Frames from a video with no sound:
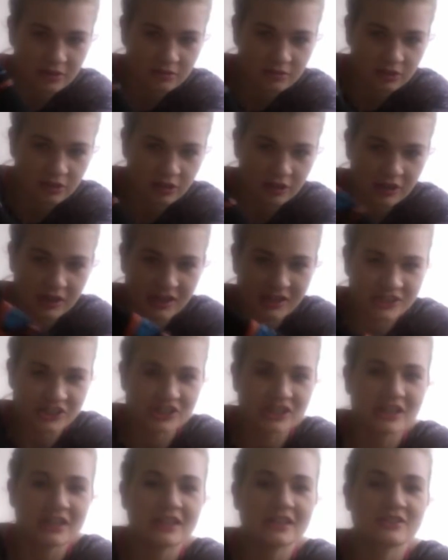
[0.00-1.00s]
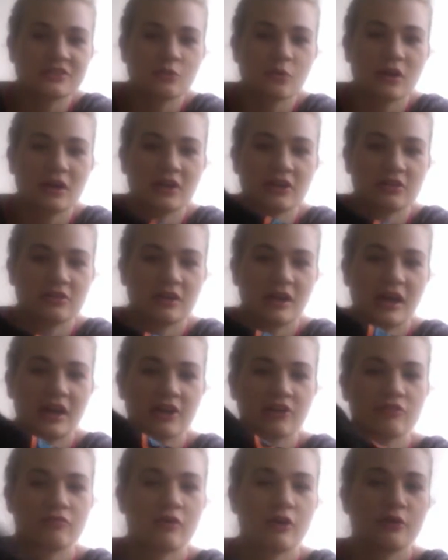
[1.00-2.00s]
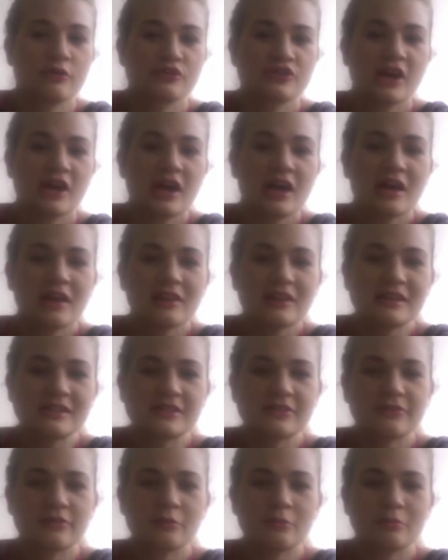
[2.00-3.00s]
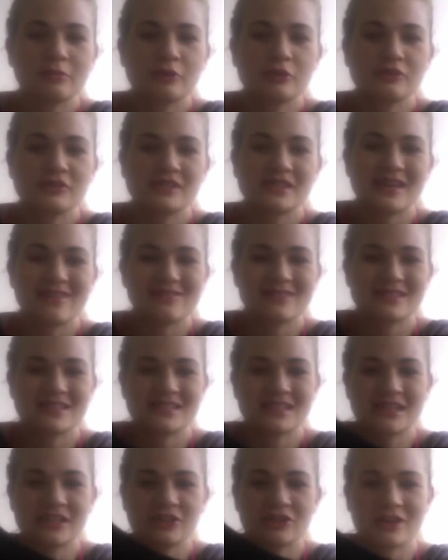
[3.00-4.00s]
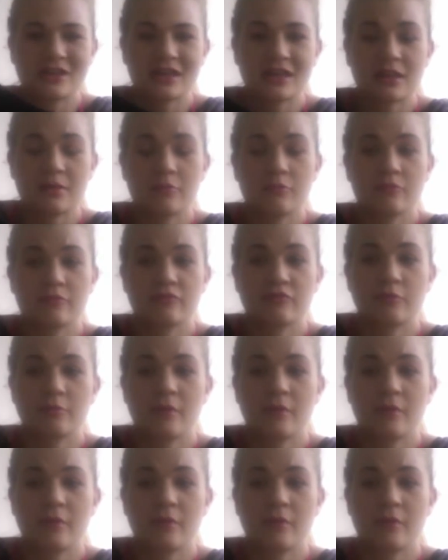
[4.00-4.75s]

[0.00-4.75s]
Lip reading: you know, initially it's kind of gross. These are from Blue 70, you can get them from